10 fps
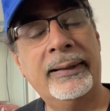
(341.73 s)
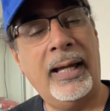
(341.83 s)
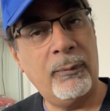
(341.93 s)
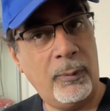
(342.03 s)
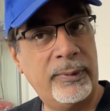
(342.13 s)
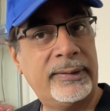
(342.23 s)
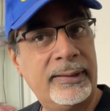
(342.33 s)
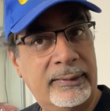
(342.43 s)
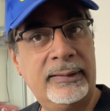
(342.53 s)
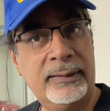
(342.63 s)
than what was
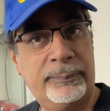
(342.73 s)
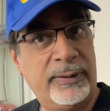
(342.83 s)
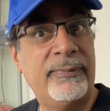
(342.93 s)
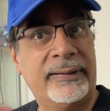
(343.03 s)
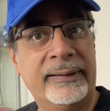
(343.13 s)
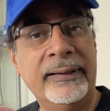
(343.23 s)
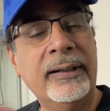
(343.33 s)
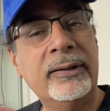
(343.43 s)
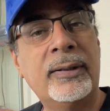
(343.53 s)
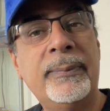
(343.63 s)
considered previously
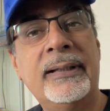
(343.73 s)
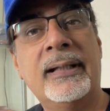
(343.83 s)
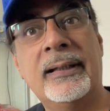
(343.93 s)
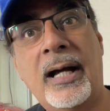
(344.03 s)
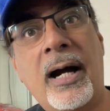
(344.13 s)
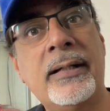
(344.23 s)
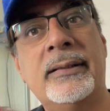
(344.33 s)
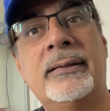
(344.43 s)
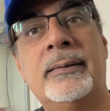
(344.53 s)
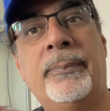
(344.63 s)
to be the
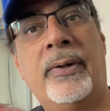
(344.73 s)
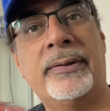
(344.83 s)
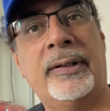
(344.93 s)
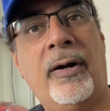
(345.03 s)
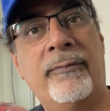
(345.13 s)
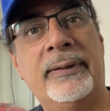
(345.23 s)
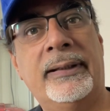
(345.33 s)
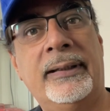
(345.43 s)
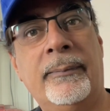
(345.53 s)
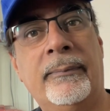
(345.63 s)
largest deposit of
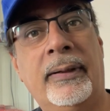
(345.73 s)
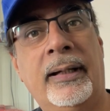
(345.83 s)
lithium,